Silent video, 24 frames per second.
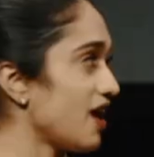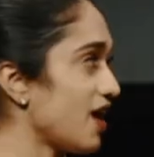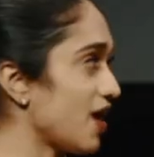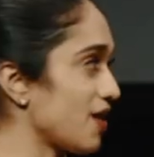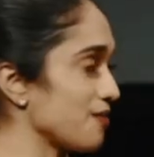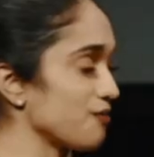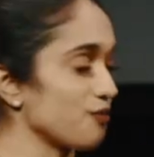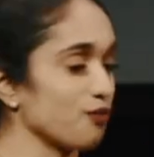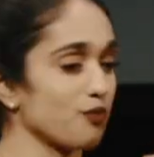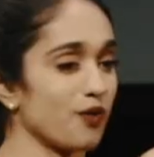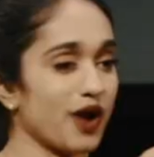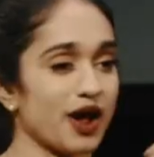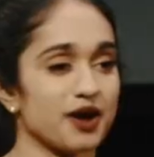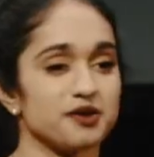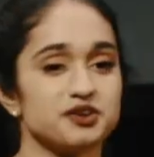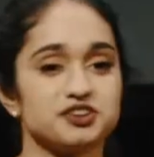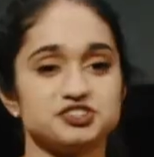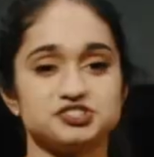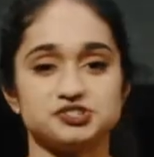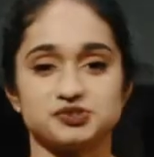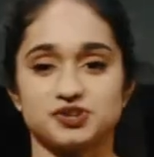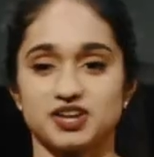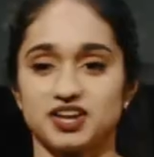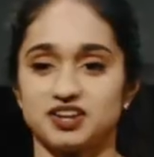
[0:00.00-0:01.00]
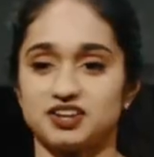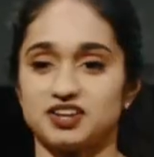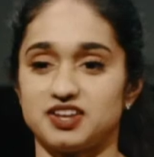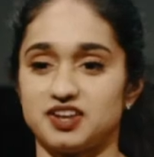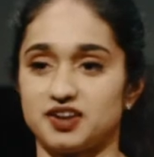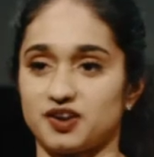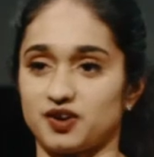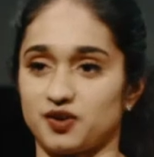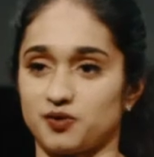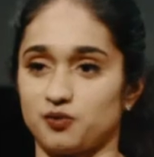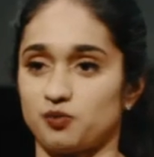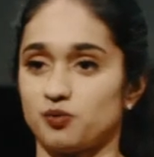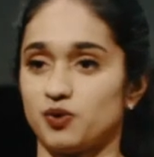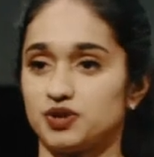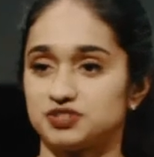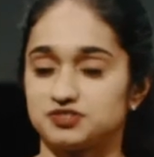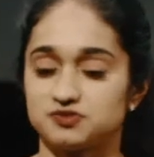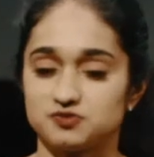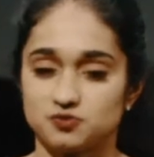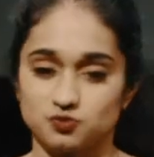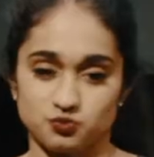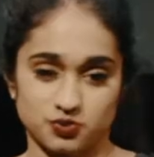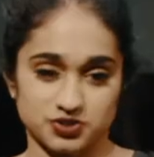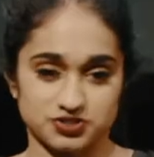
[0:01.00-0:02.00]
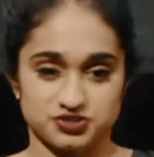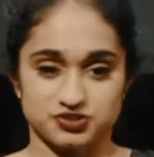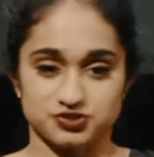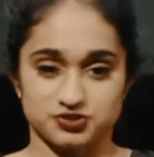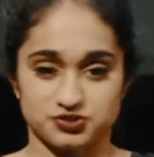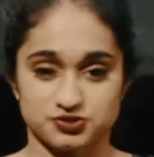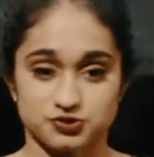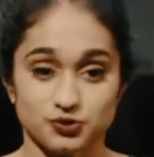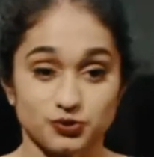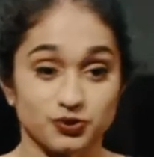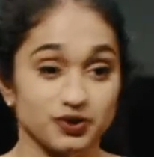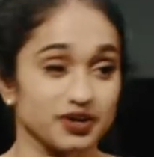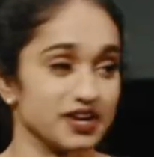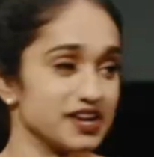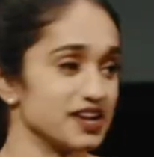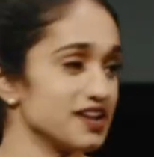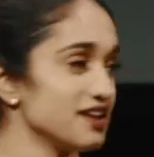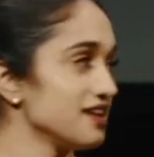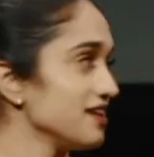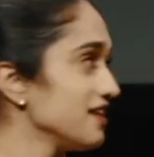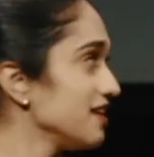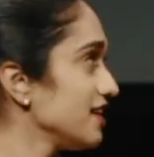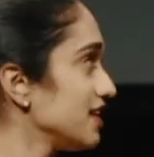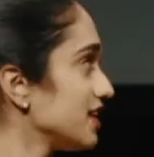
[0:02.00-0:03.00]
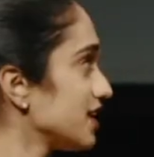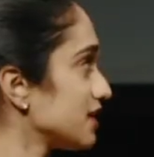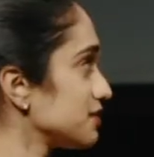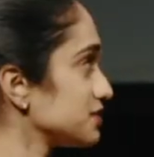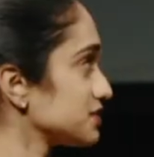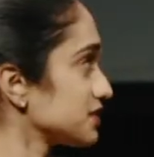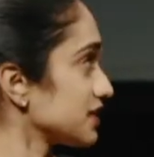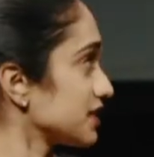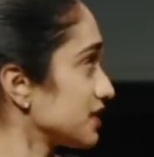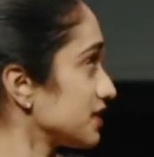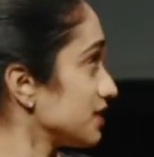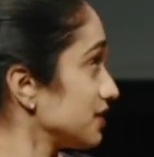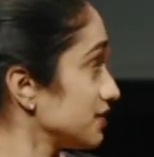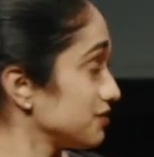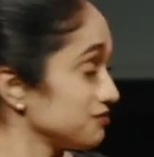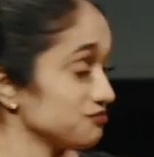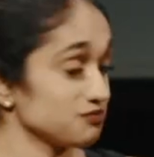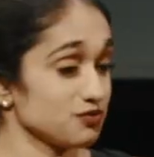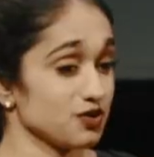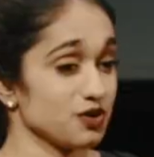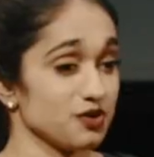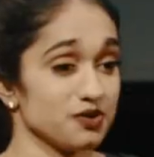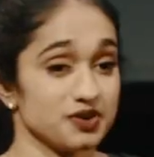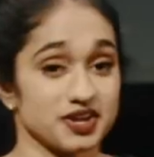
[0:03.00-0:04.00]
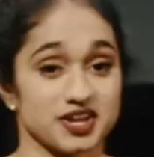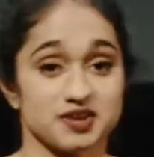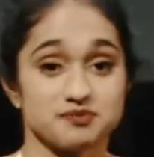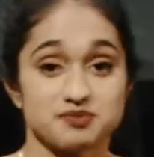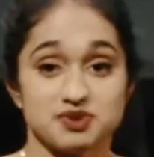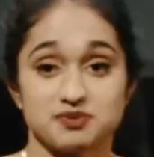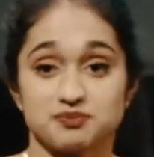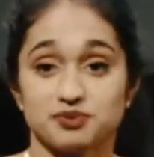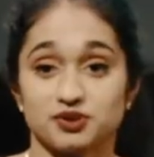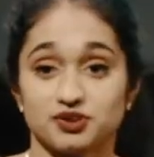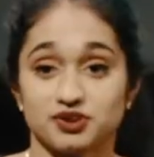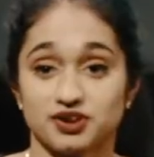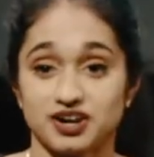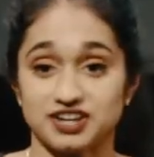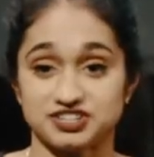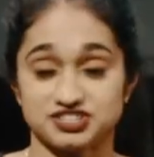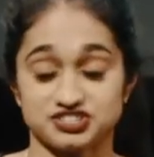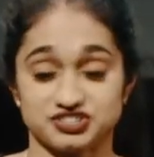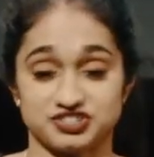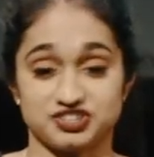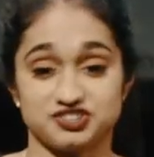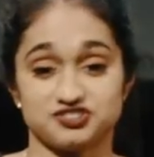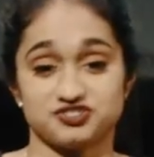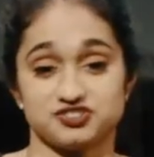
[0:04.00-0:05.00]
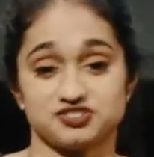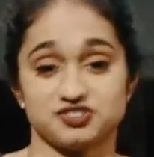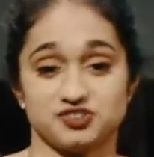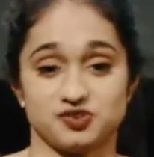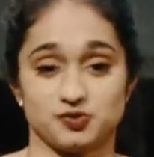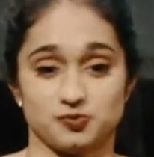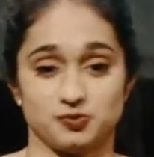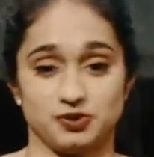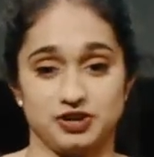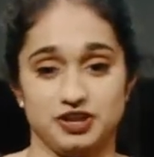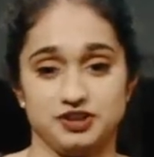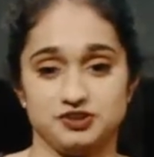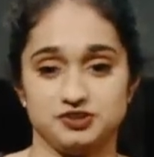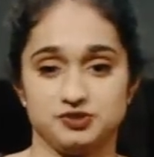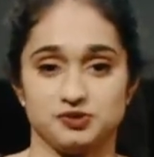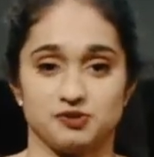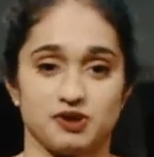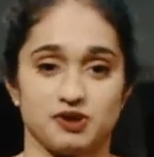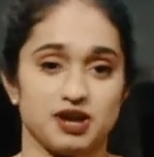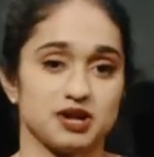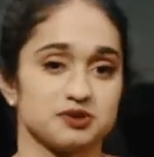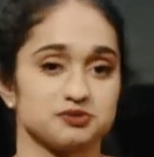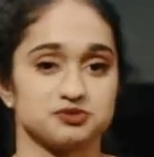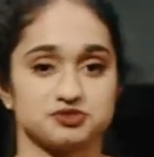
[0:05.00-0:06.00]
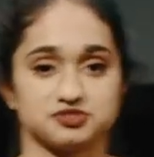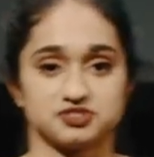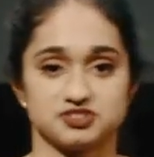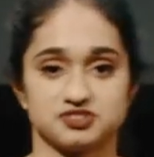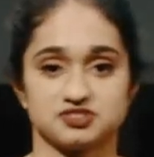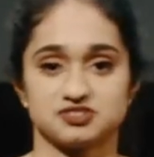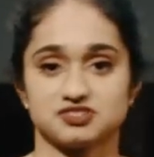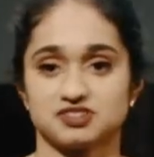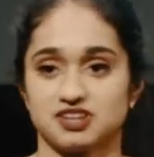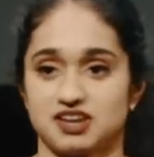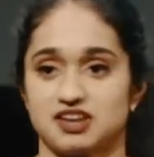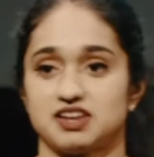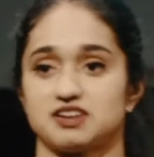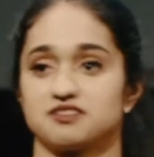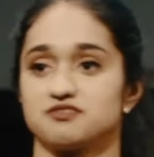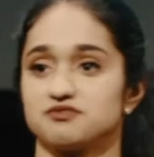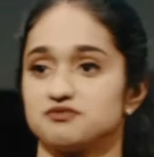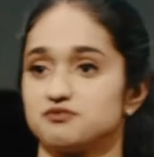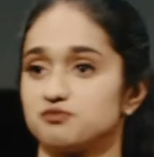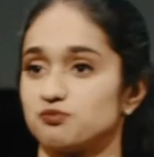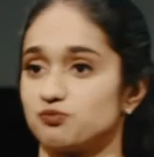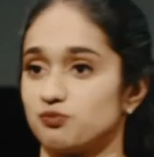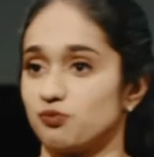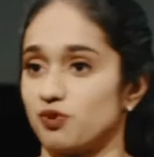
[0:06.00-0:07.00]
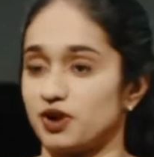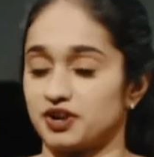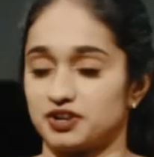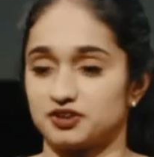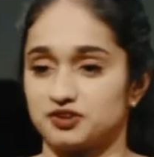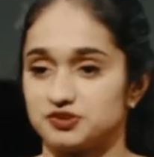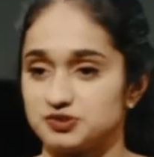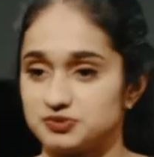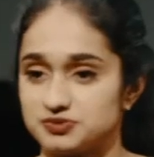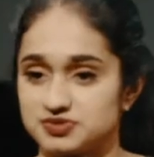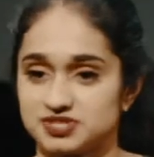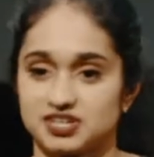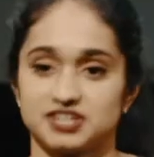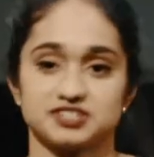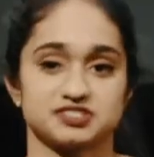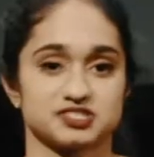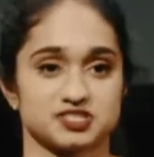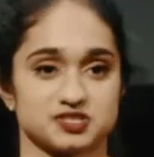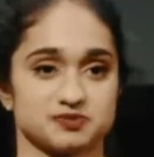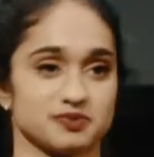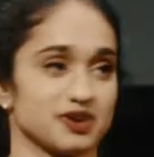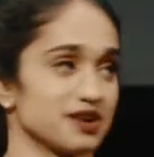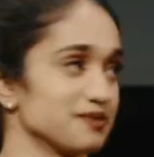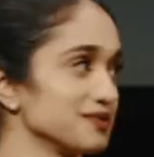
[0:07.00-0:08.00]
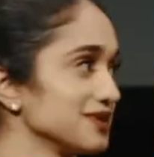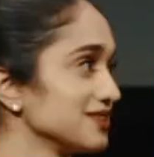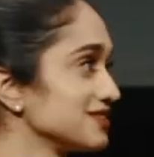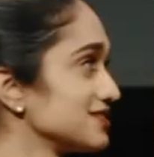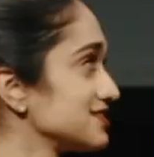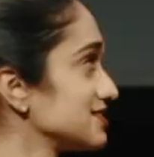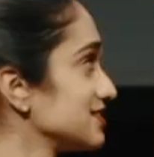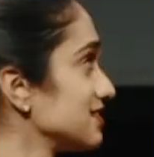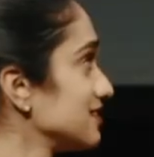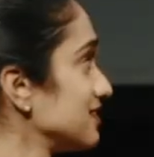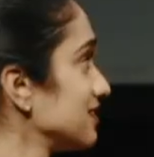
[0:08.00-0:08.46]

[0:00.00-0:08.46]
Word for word: Um, how did you get here? What, what's your story? And I was like, okay, people are actually interested in what I do. I was just kind of wanting to do science experiments.